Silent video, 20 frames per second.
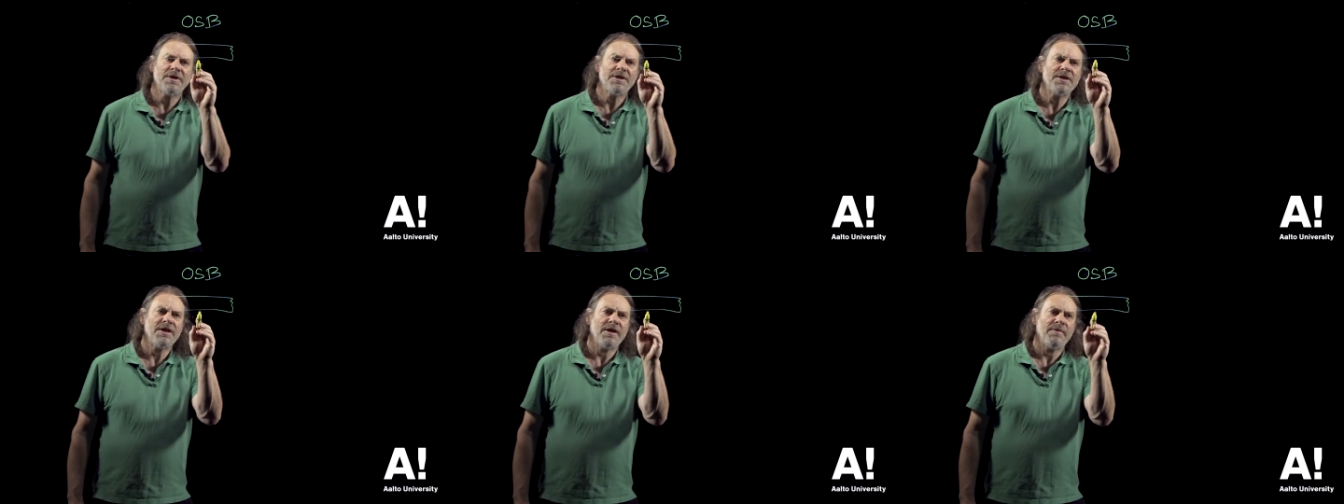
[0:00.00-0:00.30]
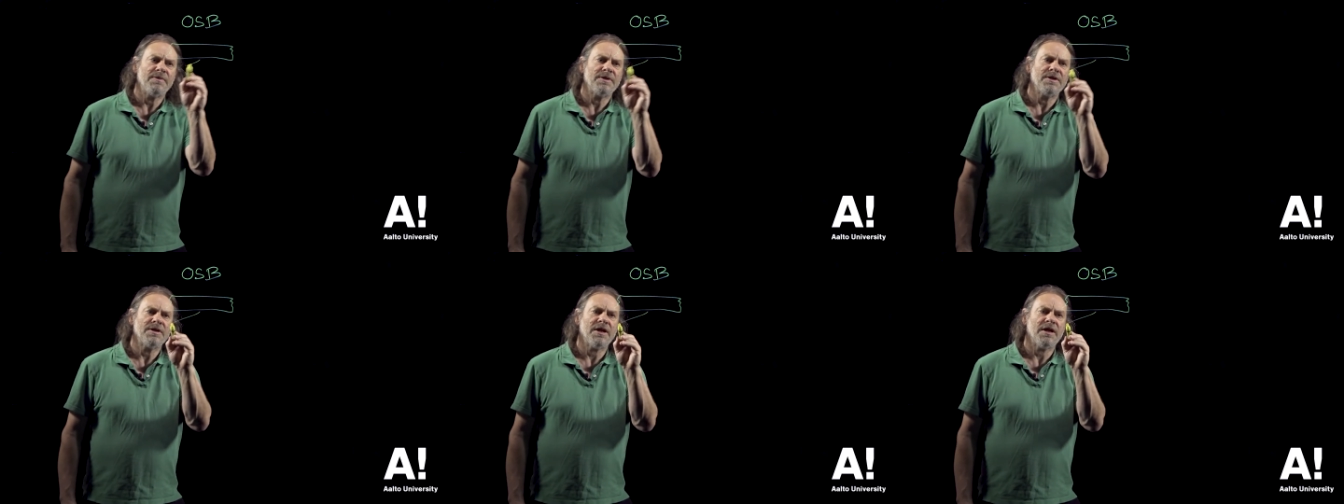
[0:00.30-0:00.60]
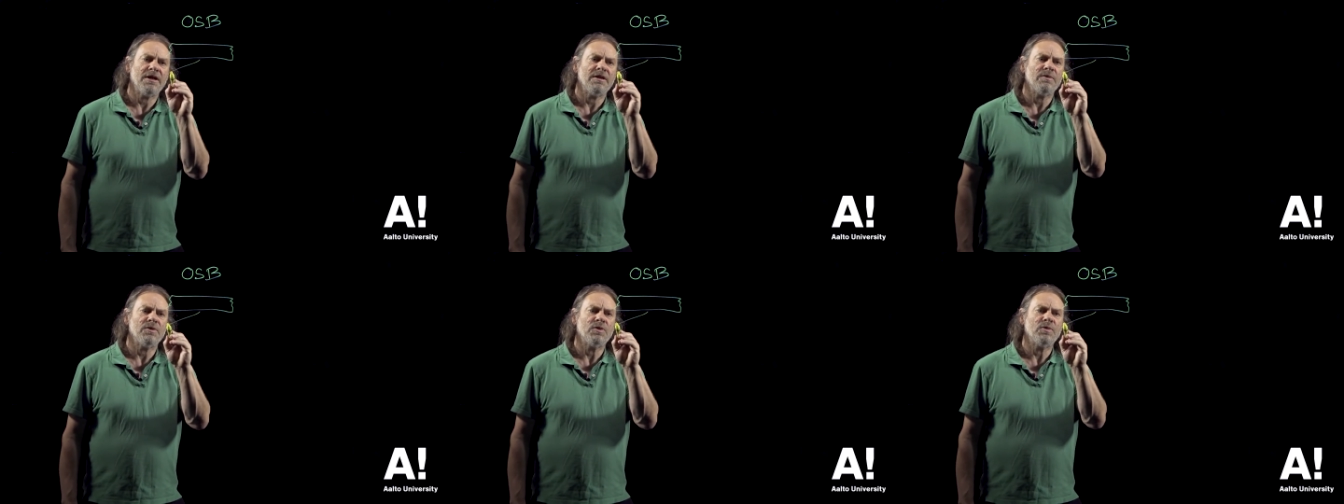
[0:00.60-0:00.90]
attempt to
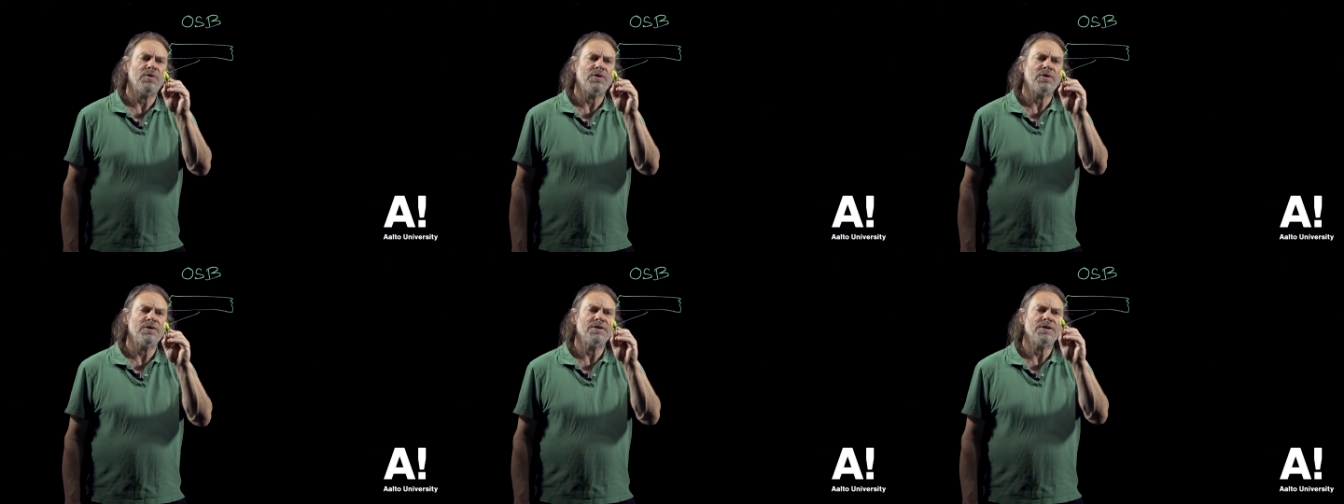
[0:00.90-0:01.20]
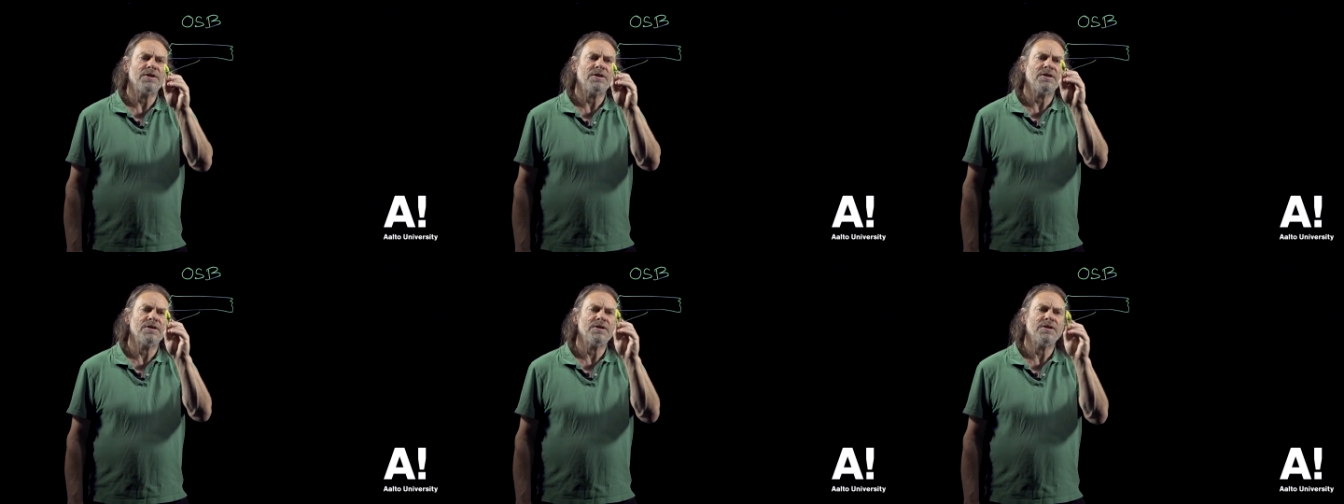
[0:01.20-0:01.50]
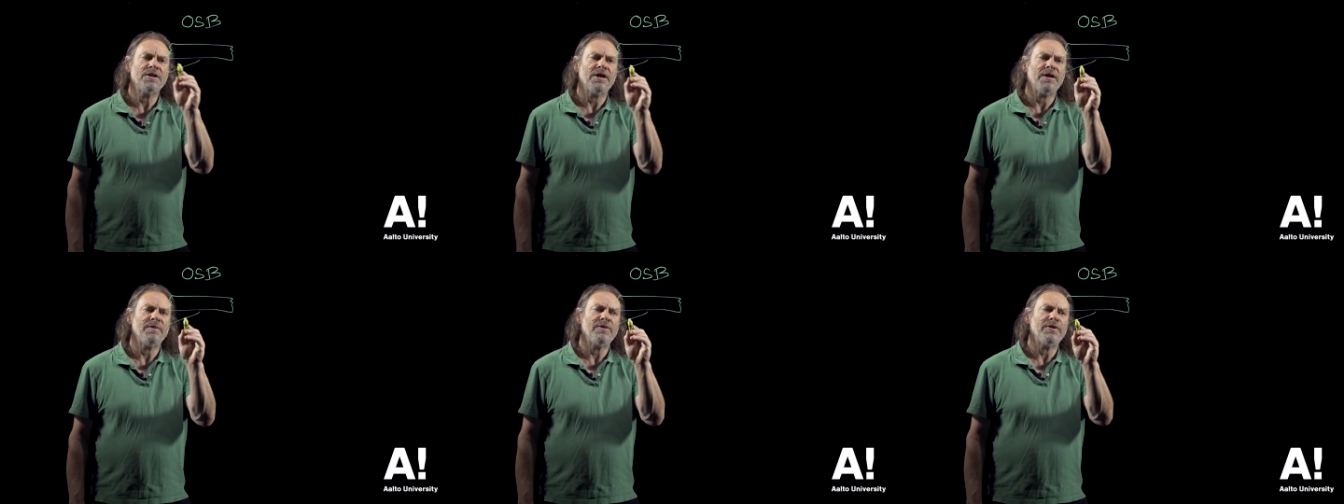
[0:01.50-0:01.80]
get them all pointing in the
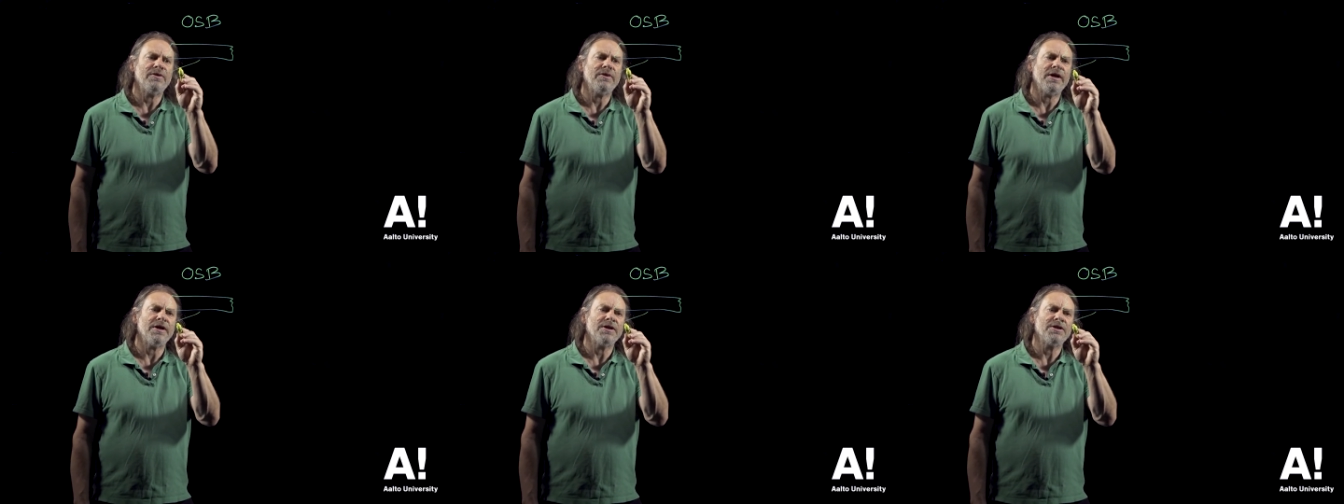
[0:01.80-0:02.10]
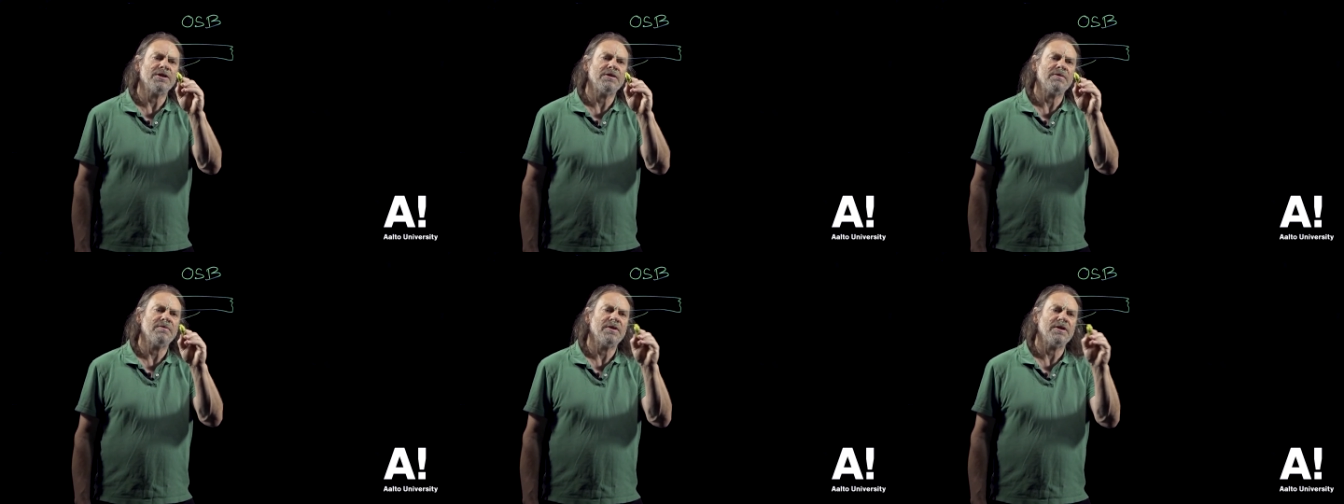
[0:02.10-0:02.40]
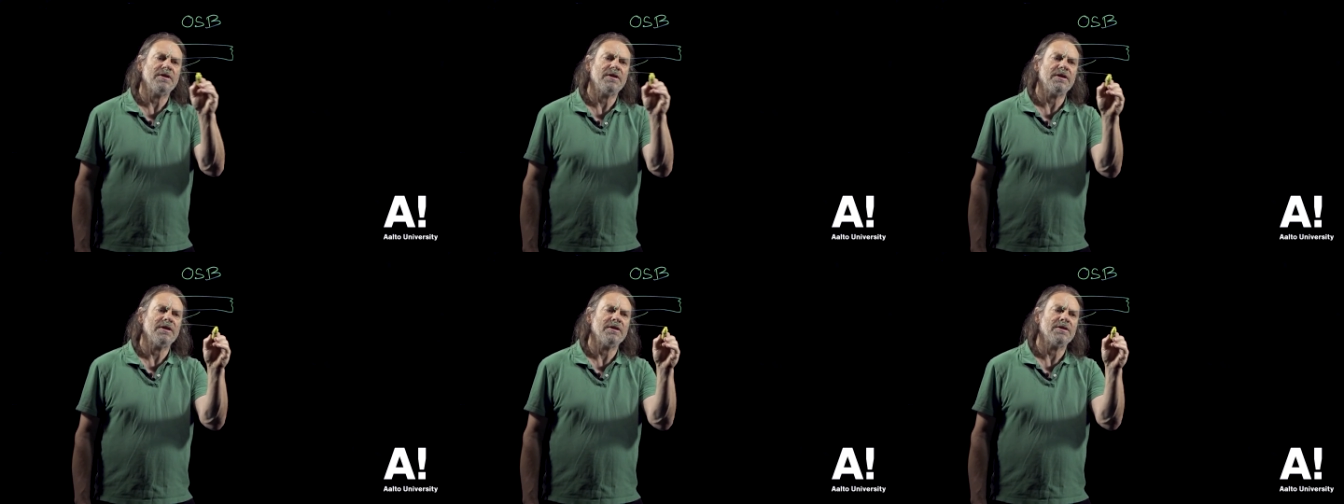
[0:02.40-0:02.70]
same direction,
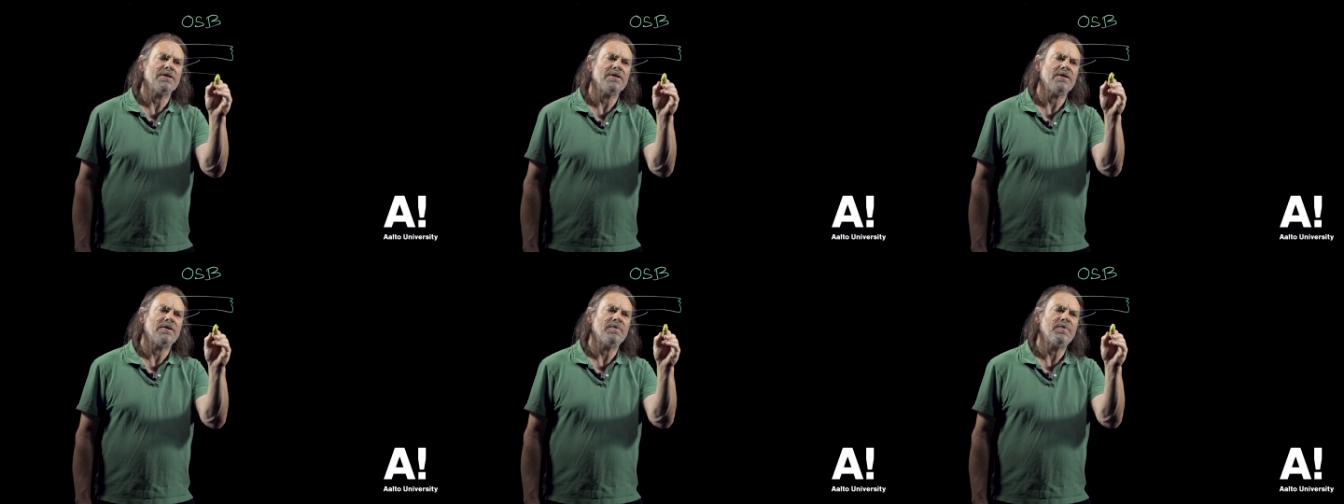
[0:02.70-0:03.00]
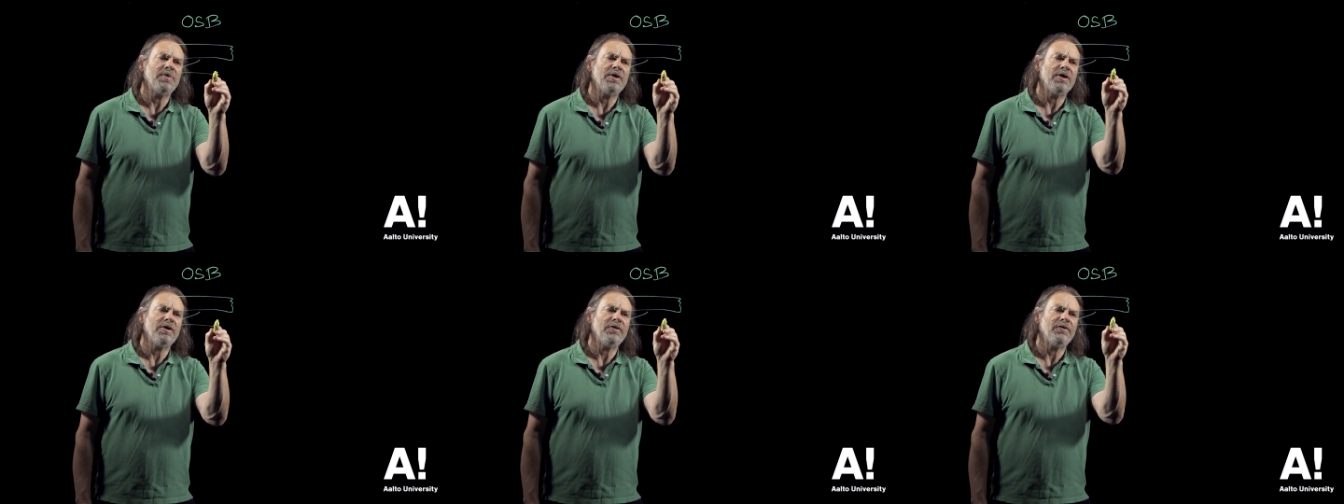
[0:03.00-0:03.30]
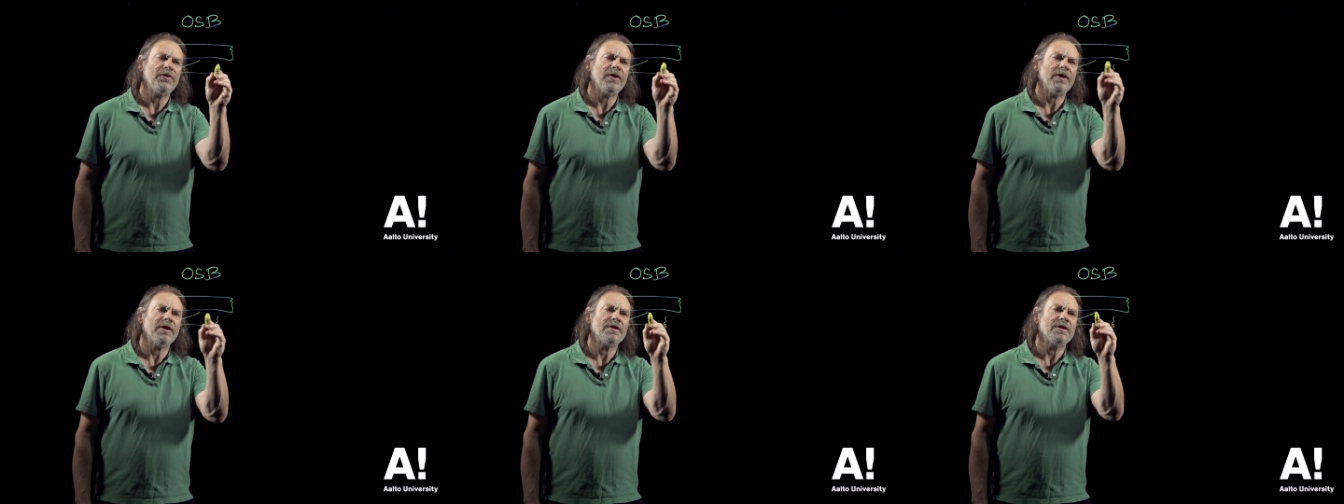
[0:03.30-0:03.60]
but it's not
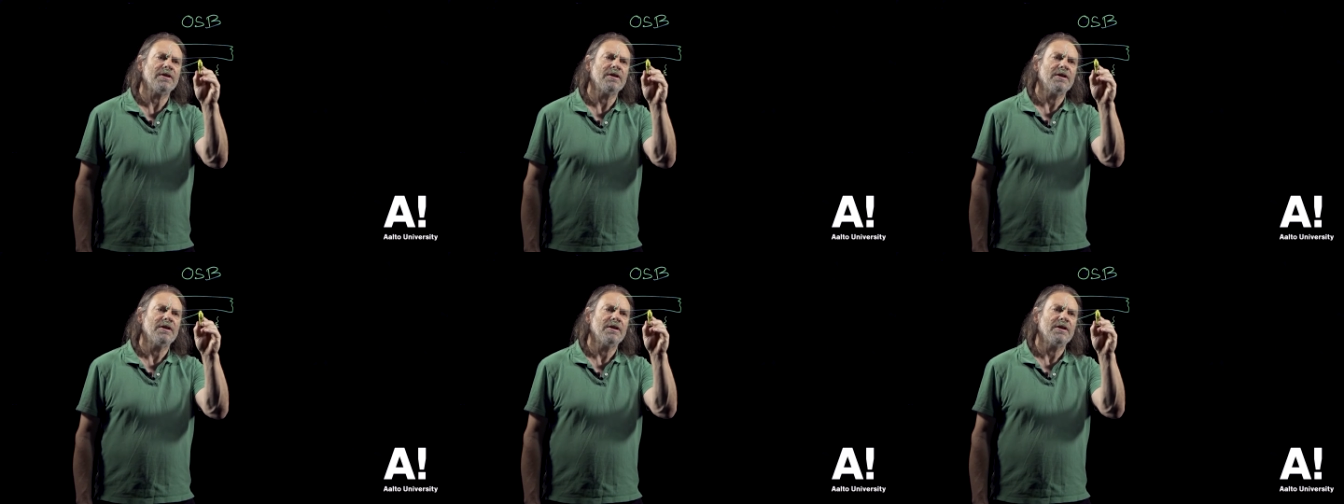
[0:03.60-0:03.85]
perfect.